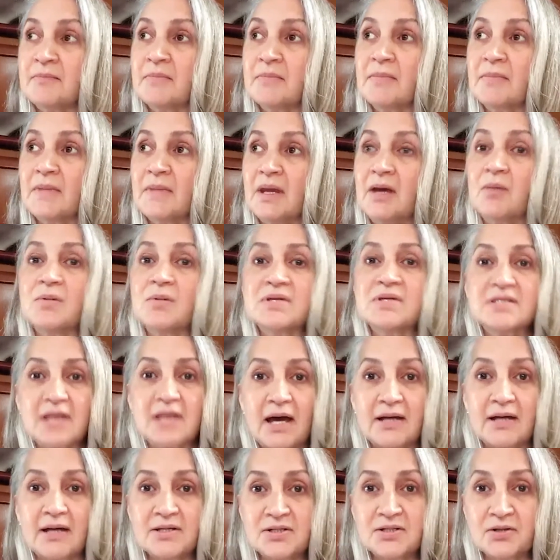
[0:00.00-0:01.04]
It was
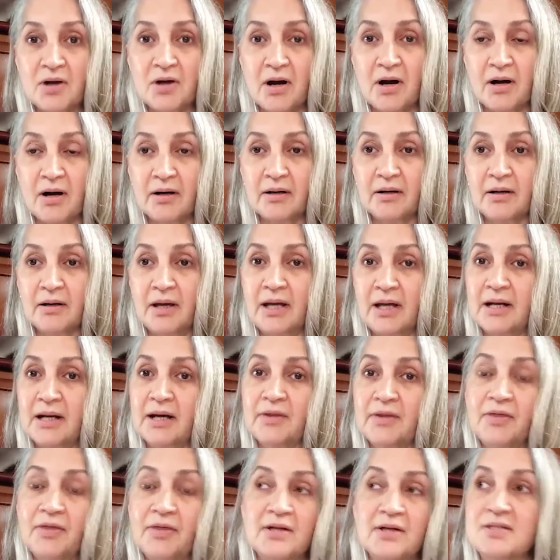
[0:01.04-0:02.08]
that strong. And
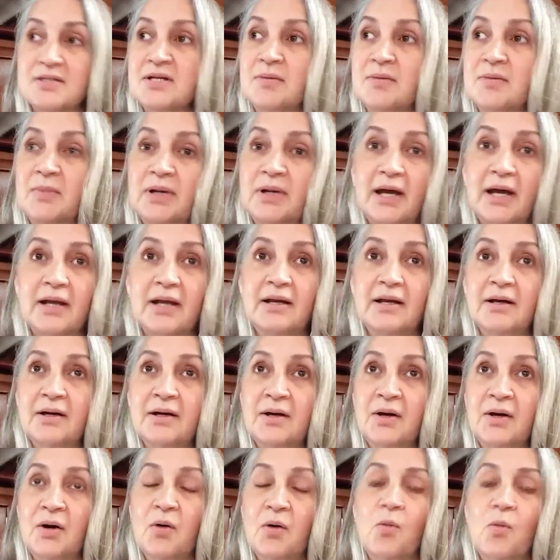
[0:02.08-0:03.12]
I thought someone had
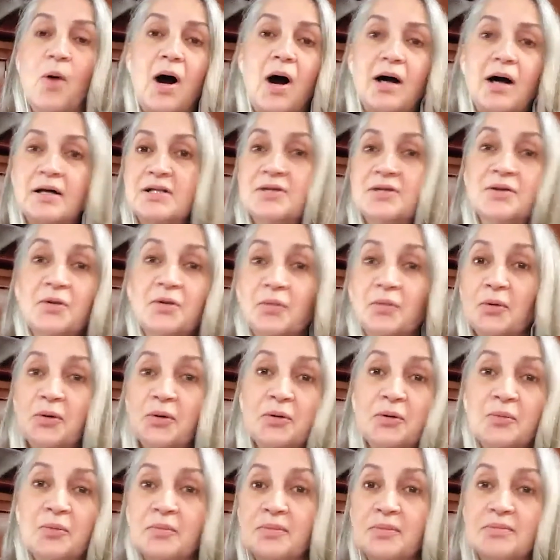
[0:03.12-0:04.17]
walked in the
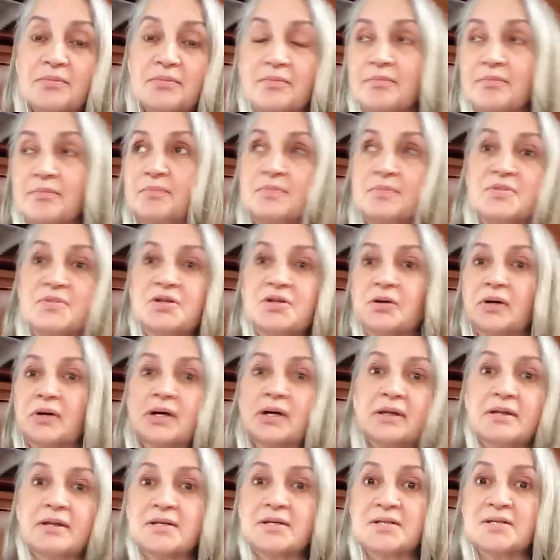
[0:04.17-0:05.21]
room
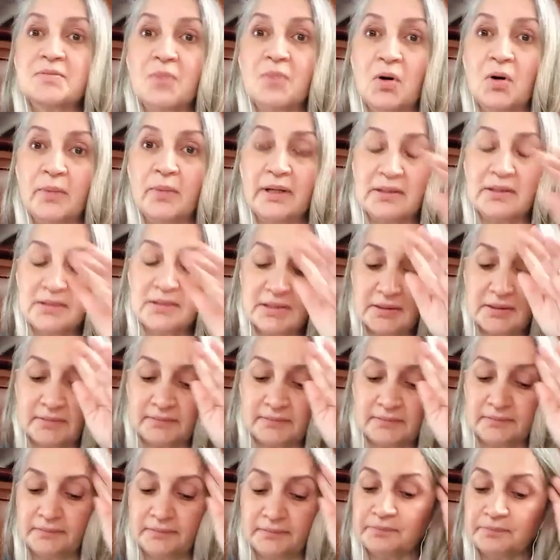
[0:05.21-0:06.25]
during this moment.
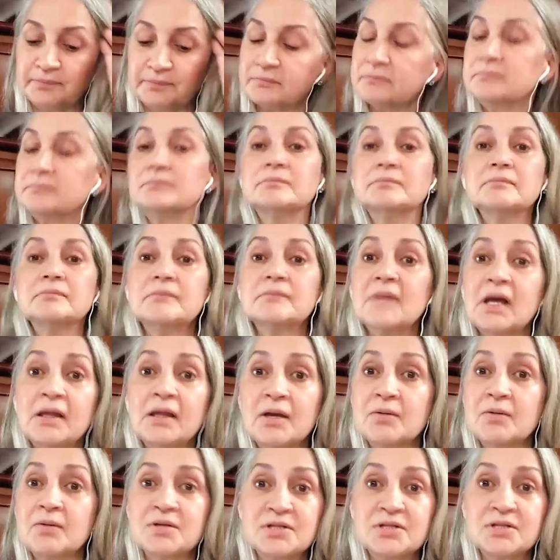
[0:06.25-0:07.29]

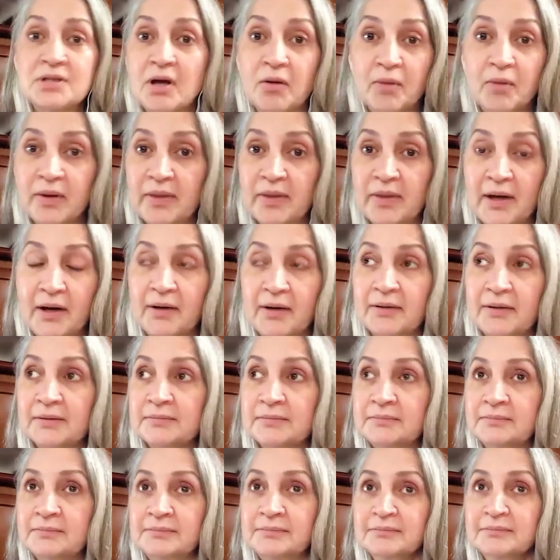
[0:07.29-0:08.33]
There was no one there.
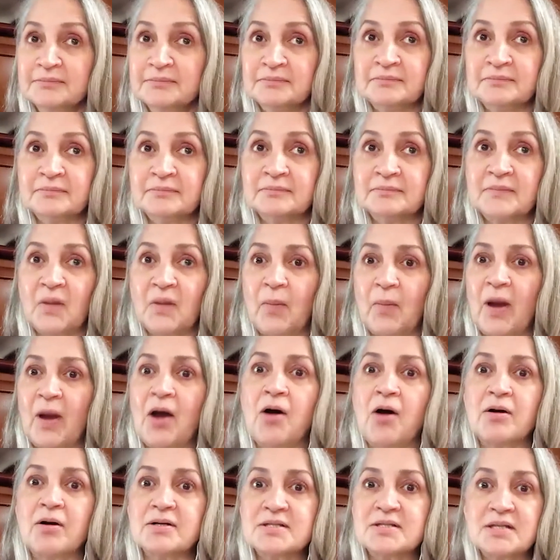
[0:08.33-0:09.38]
My
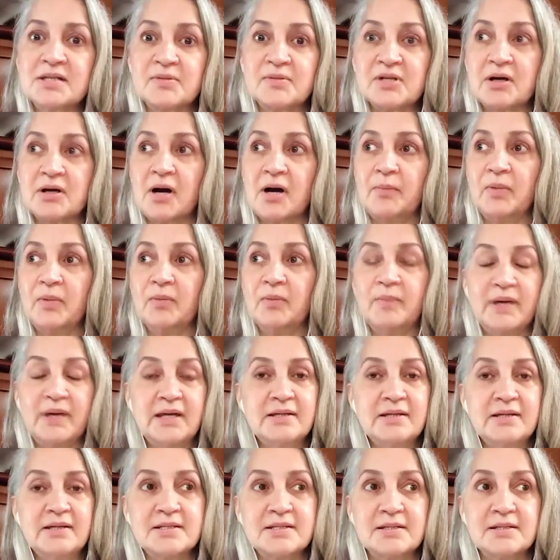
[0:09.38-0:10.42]
heart skipped a couple
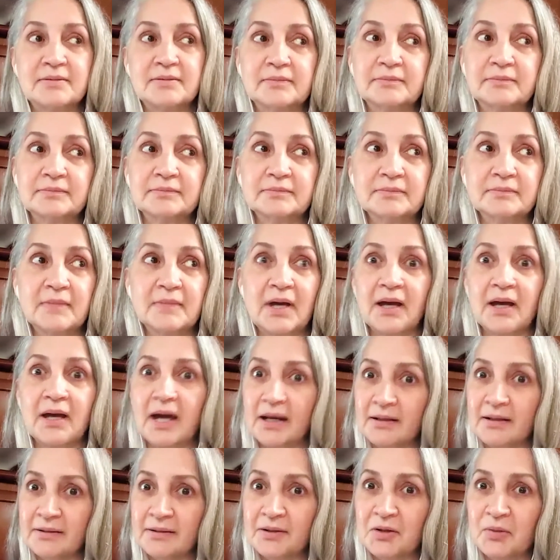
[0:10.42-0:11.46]
beats. I got
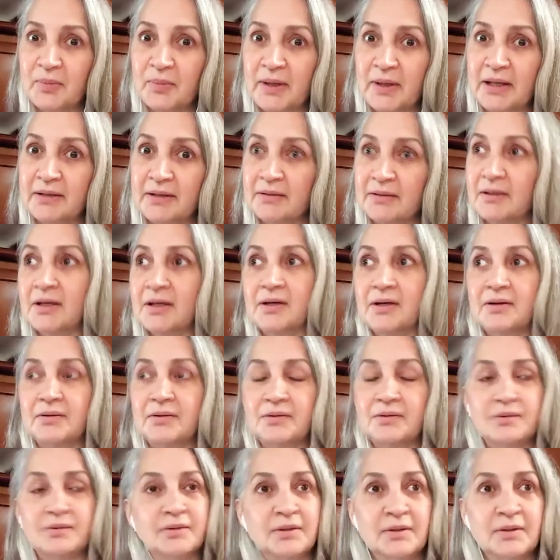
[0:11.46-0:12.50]
a little bit like,
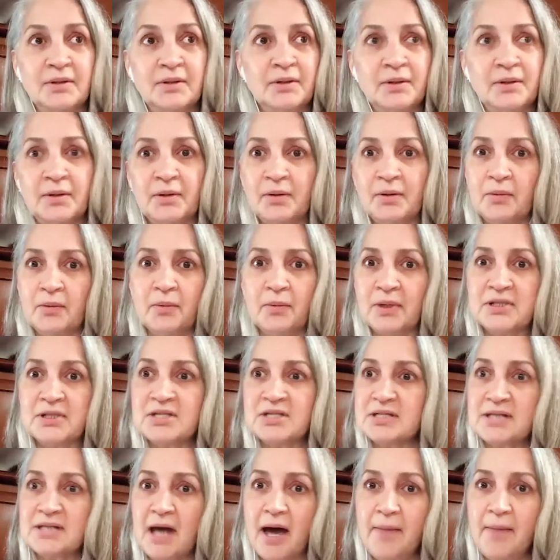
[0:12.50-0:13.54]
what
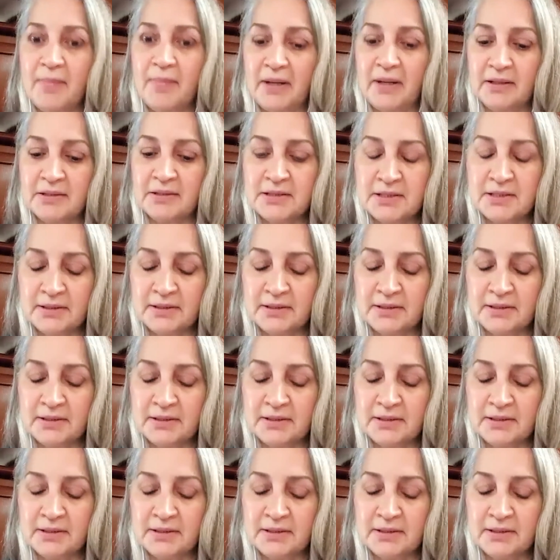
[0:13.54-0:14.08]
just happened?